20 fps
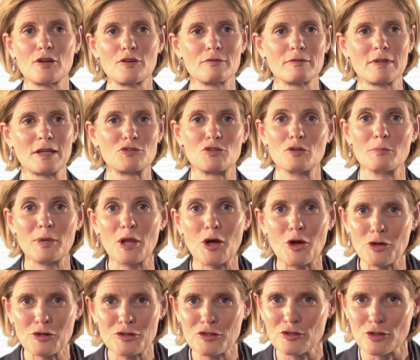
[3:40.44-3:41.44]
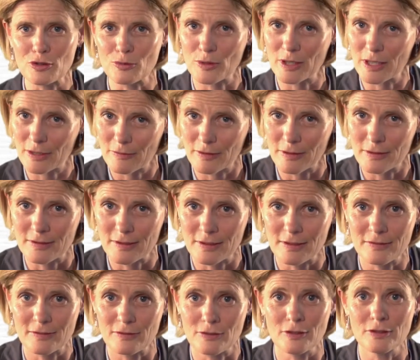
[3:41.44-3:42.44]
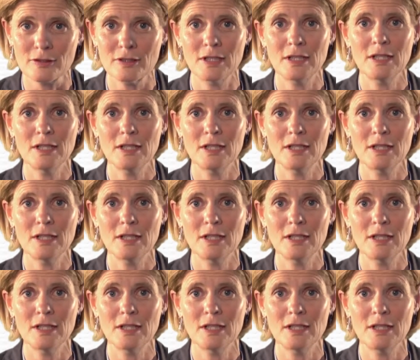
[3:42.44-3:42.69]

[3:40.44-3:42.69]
they're too blonde, or whatever it is. No?